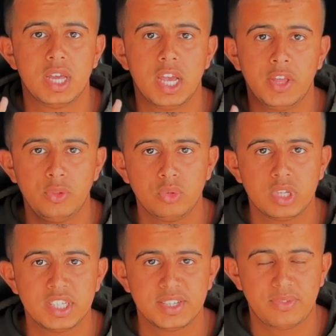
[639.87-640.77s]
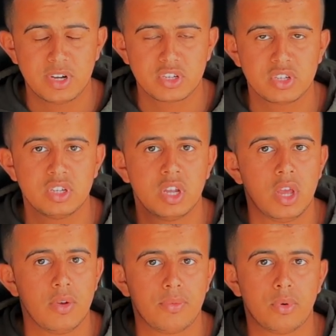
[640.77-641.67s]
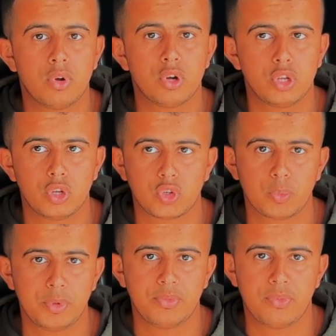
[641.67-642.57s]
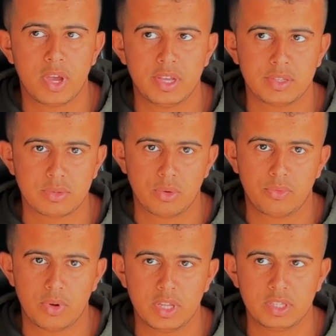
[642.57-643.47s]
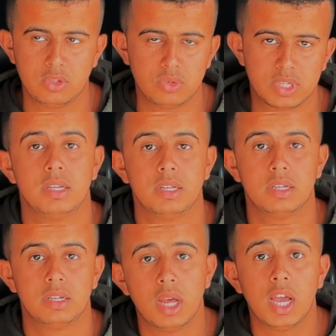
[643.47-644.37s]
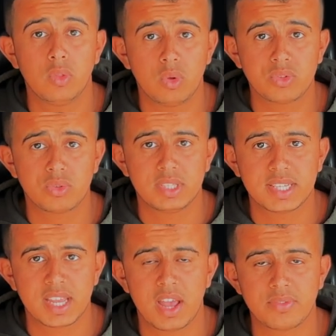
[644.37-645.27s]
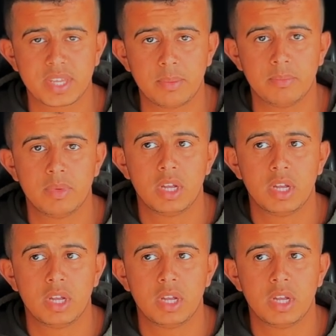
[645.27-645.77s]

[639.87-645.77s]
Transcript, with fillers: and utility function for Shopify storefront use case. And also it does have some